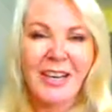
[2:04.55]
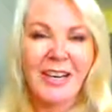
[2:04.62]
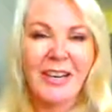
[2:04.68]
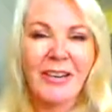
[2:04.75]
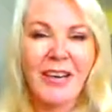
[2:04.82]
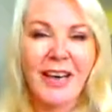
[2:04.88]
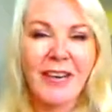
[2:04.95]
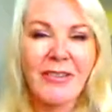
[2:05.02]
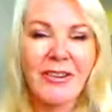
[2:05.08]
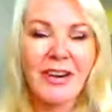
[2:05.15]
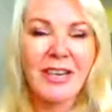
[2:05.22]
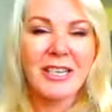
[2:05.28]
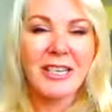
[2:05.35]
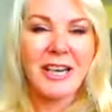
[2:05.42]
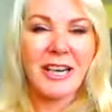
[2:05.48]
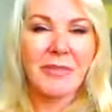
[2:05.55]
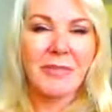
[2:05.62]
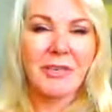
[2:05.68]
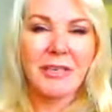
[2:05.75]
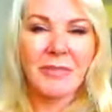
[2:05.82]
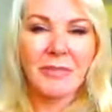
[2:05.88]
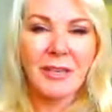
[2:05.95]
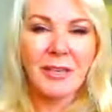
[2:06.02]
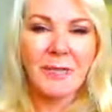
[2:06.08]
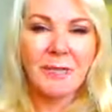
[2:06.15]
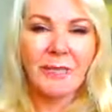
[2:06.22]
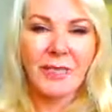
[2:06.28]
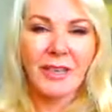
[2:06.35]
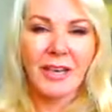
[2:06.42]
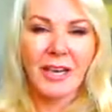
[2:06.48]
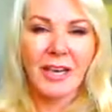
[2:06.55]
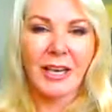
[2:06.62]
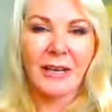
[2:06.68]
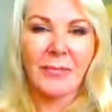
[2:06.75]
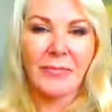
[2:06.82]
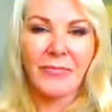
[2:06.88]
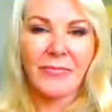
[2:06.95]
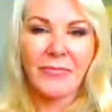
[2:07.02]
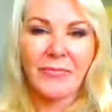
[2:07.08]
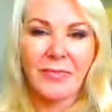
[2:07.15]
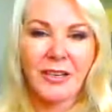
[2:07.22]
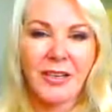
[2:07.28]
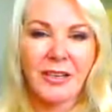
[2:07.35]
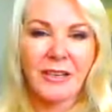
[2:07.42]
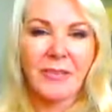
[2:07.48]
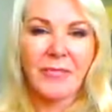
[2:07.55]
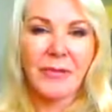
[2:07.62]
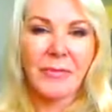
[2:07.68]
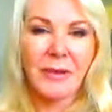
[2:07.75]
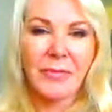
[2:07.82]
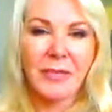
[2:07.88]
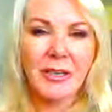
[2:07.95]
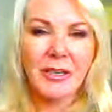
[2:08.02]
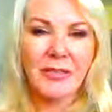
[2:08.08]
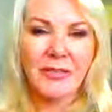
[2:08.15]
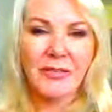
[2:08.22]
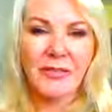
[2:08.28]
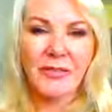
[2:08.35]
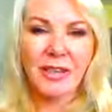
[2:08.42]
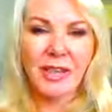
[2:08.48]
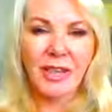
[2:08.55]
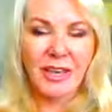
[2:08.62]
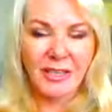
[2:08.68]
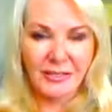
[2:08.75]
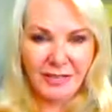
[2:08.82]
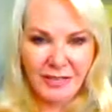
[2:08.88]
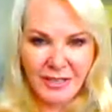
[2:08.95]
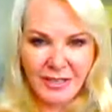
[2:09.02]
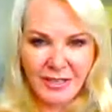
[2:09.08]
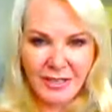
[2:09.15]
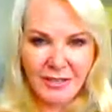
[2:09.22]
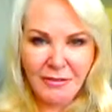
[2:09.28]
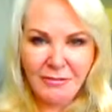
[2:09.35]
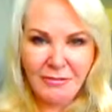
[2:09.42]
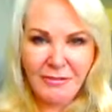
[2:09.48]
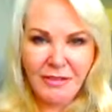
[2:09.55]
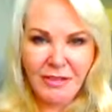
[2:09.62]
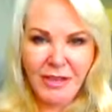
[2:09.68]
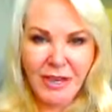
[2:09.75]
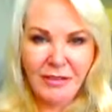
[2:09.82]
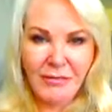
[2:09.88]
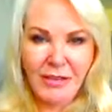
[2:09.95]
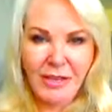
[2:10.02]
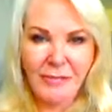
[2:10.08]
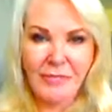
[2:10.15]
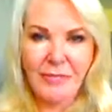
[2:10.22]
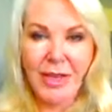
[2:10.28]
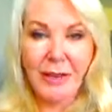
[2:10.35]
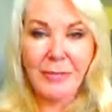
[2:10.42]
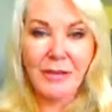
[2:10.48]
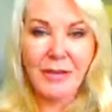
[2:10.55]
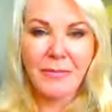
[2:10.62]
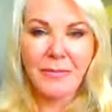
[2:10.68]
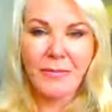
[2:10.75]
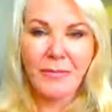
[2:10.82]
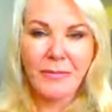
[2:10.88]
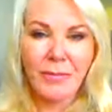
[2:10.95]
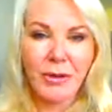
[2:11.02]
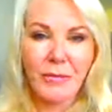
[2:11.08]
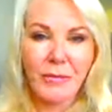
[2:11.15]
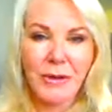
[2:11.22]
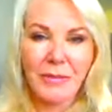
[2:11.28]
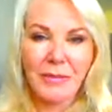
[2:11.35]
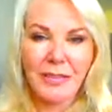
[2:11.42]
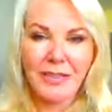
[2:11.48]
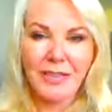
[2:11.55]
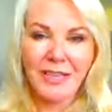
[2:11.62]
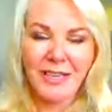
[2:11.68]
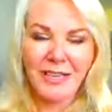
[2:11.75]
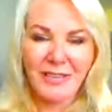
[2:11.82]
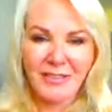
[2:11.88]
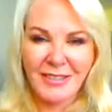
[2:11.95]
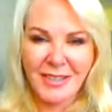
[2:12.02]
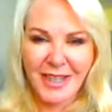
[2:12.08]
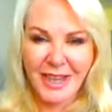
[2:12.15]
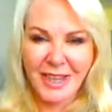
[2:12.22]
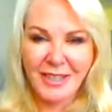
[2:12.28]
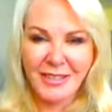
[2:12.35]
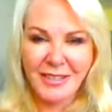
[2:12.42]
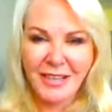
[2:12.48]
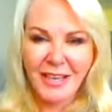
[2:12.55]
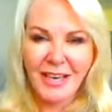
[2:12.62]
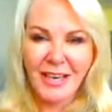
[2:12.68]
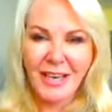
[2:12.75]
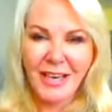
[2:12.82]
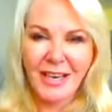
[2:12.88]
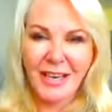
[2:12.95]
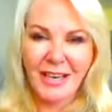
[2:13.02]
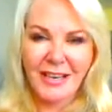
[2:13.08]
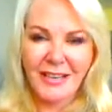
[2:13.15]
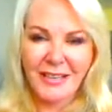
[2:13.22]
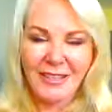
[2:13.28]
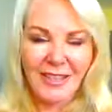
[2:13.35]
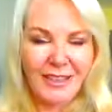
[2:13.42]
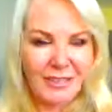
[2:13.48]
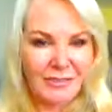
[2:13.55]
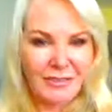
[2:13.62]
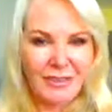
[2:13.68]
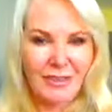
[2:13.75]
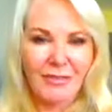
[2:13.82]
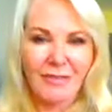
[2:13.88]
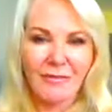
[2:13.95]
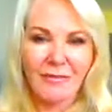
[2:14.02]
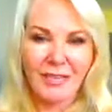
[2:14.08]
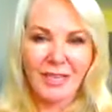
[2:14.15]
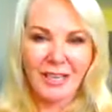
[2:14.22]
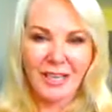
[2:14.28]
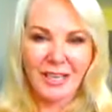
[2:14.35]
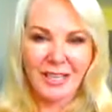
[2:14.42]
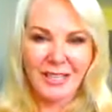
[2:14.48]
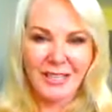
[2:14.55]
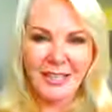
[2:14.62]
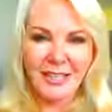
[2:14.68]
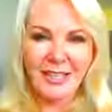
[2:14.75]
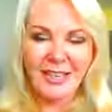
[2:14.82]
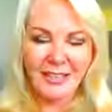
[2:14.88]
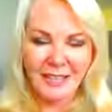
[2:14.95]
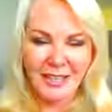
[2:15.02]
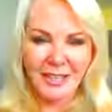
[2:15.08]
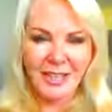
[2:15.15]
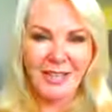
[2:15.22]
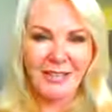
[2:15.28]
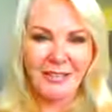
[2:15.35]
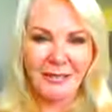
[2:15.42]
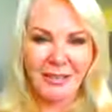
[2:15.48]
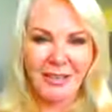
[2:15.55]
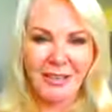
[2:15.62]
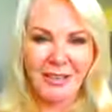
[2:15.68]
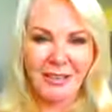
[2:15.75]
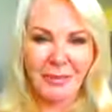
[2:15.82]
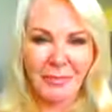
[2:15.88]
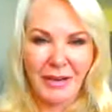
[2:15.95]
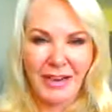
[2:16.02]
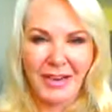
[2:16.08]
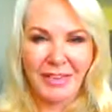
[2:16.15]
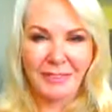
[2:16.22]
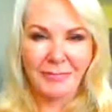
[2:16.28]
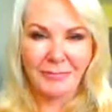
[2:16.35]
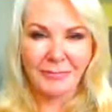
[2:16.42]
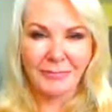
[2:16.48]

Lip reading: Have a great time this week. Remember to do something nice for yourself. Try and be happy more moments than you're sad. And thanks for watching and listening. I'll see you next week. Bye.